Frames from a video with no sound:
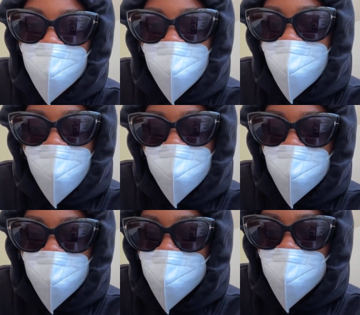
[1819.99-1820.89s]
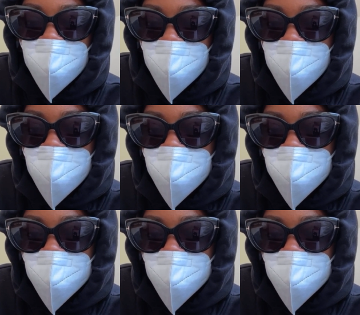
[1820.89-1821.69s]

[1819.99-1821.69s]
I don't have to be lonely.